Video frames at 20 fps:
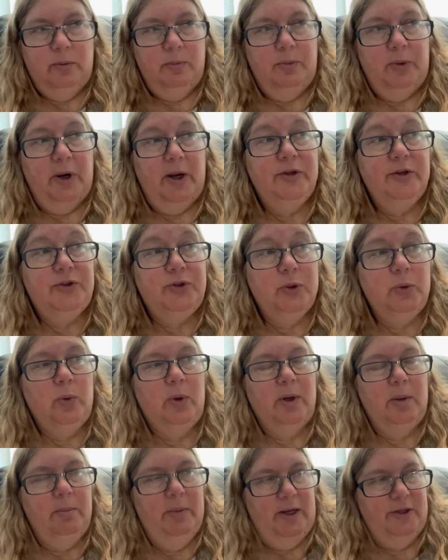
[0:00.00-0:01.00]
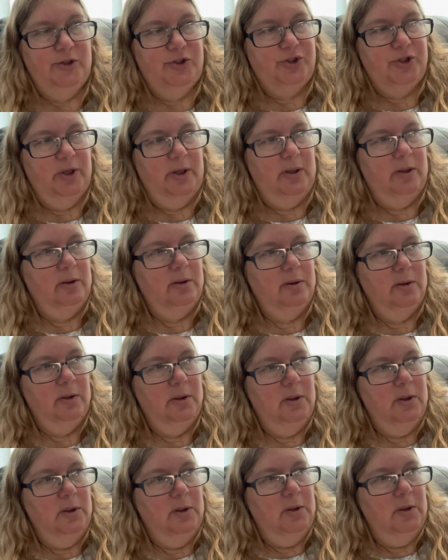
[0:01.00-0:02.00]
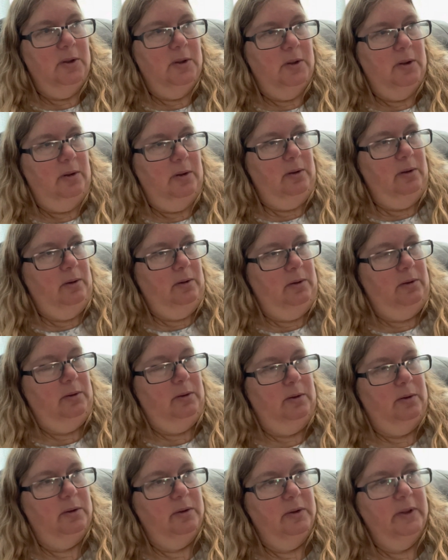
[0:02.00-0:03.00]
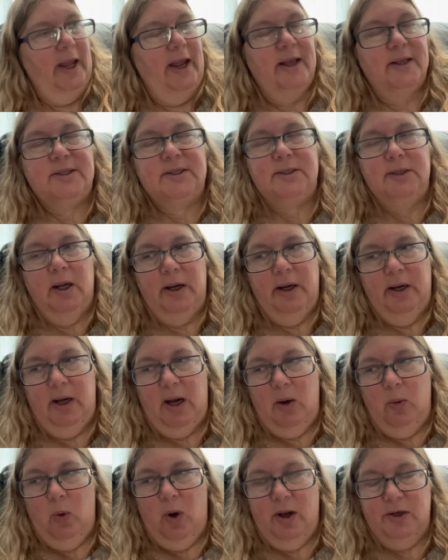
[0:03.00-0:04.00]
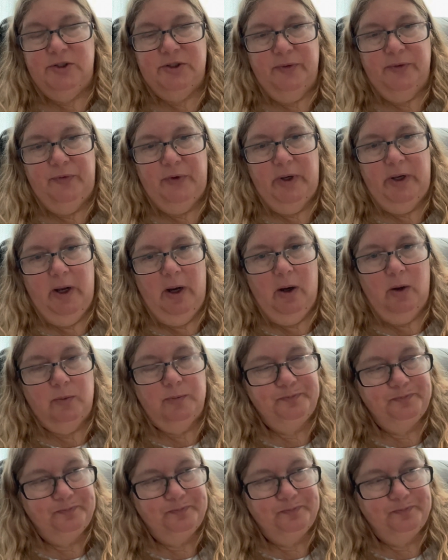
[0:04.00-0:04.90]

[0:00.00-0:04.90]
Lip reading: But I do want to mention, last night I watched a video